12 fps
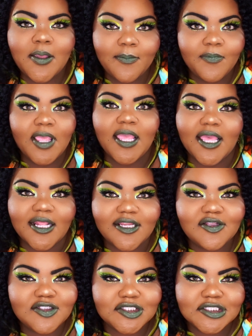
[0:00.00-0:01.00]
man,
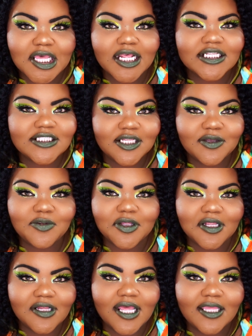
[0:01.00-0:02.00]
you just gotta stick with
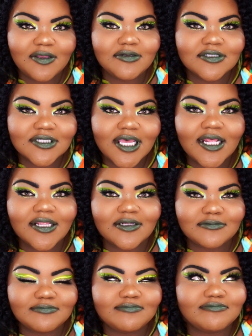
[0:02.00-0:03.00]
it. Like you
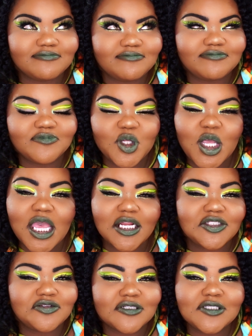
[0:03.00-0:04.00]

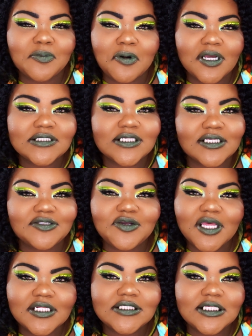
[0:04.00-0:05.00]
gotta trust the process. You
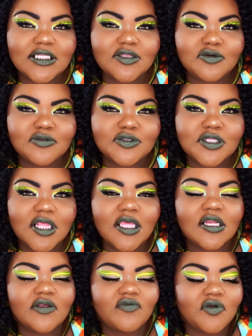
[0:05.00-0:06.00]
gotta see it through to the
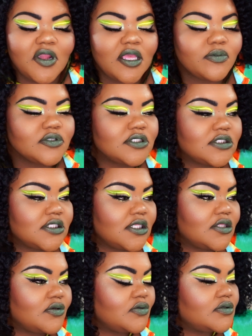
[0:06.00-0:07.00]
end. If you're able to see
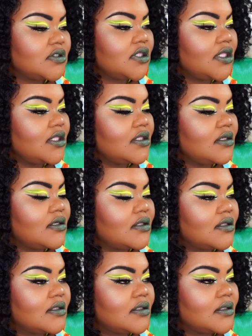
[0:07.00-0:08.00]
it through to the end,
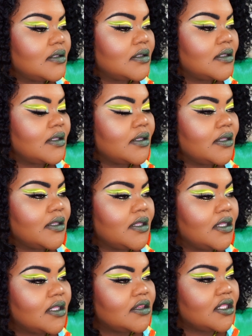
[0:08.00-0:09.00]

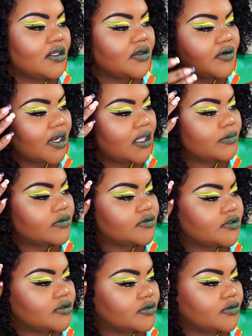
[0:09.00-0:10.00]
then you're able
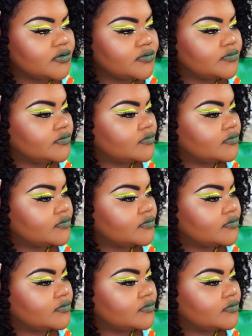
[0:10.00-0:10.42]
to